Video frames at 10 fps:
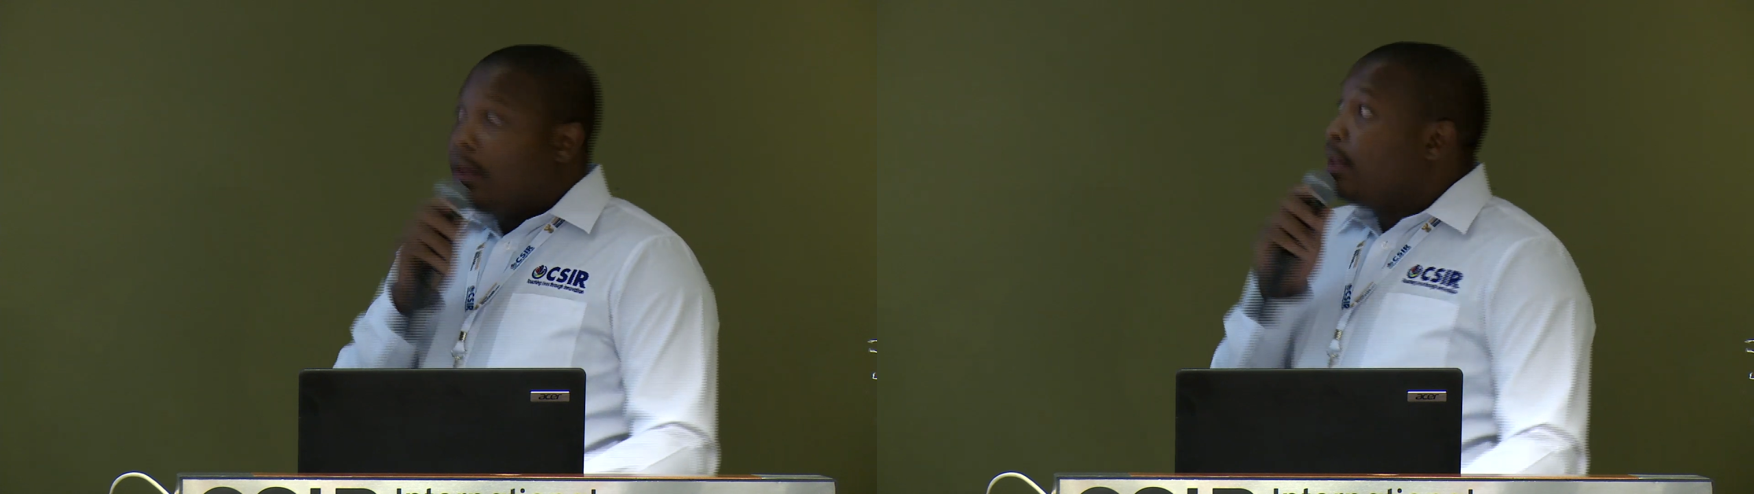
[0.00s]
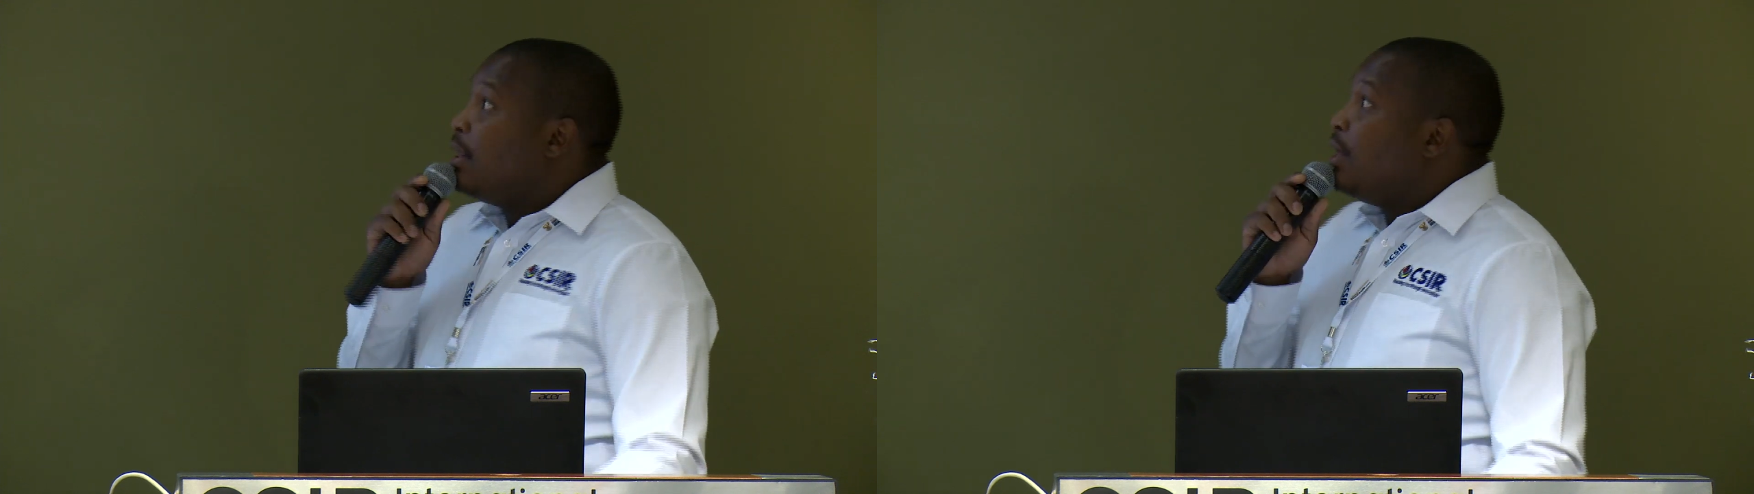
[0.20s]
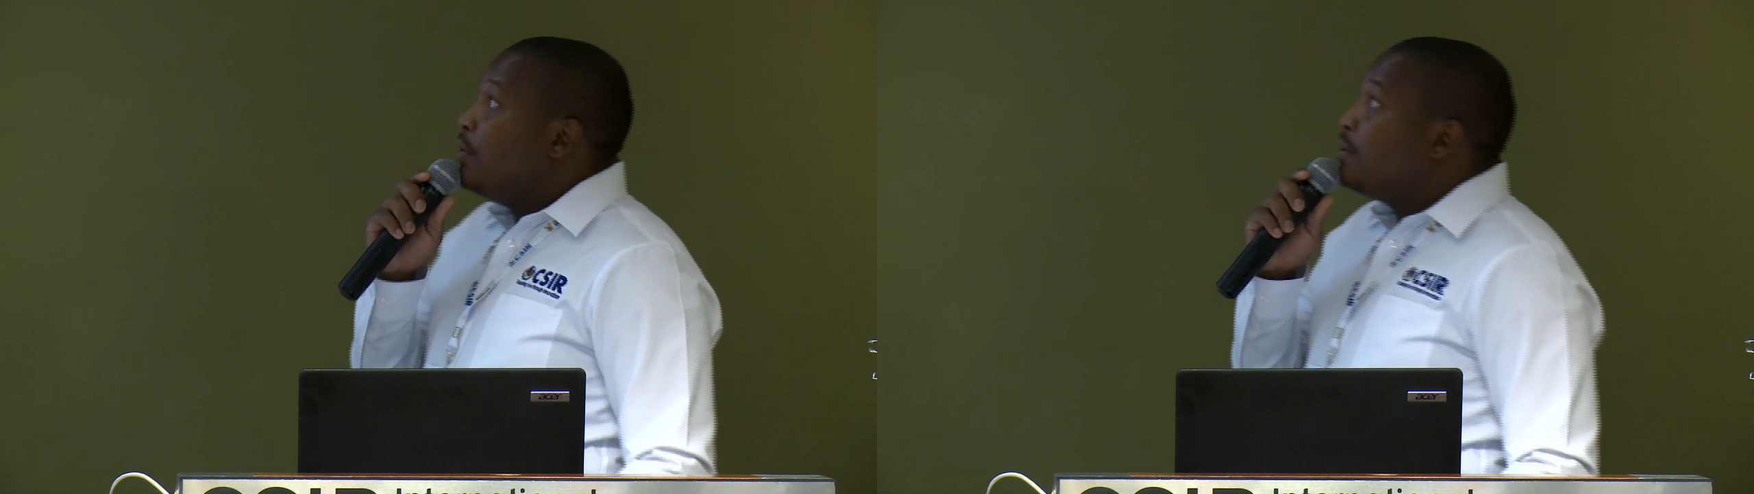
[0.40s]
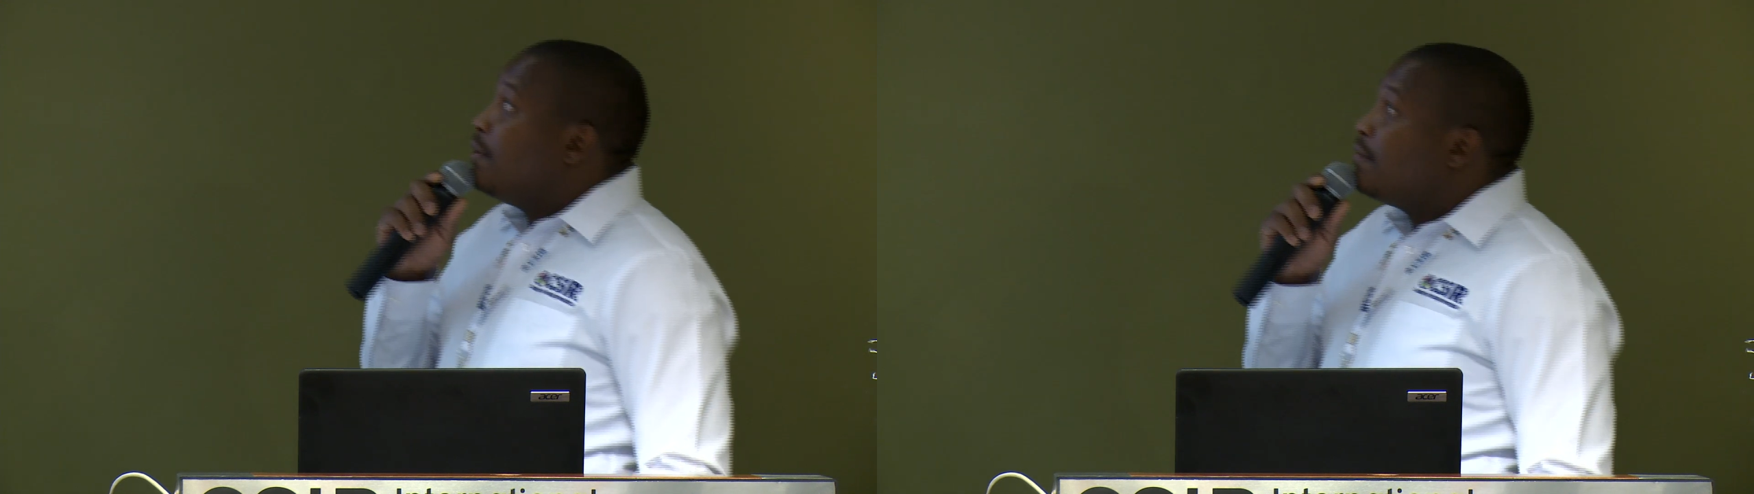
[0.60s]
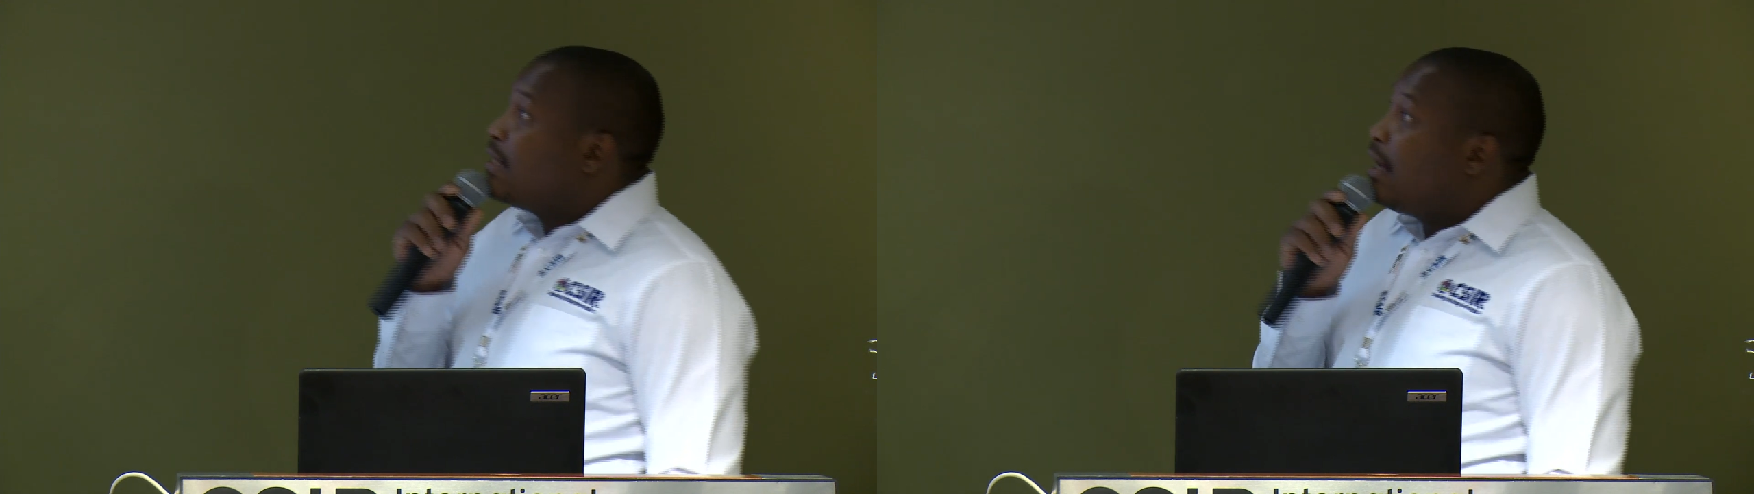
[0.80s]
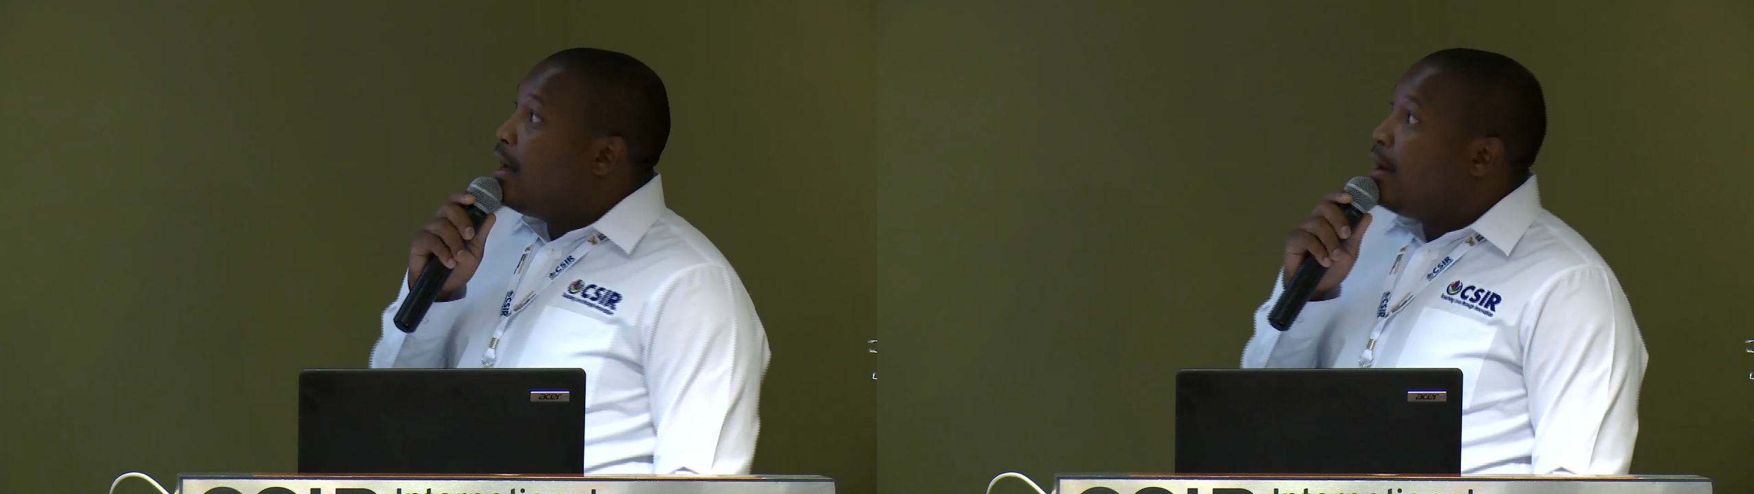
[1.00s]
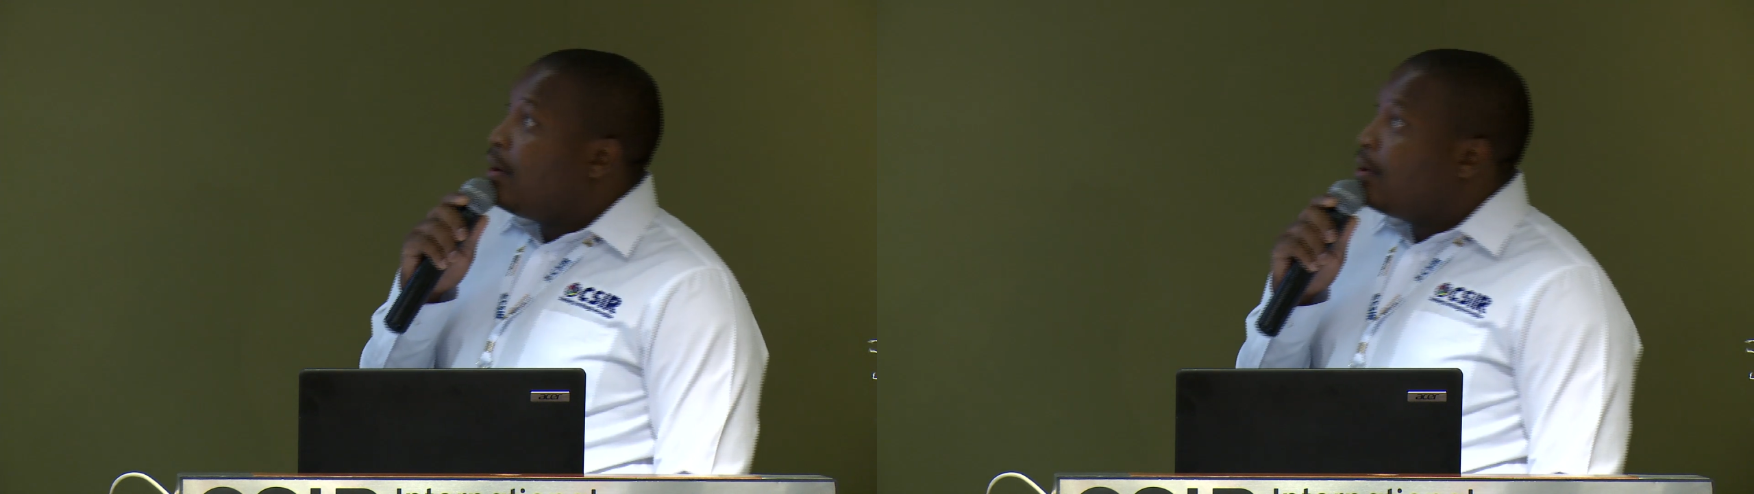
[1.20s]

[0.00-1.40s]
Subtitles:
The use of SAR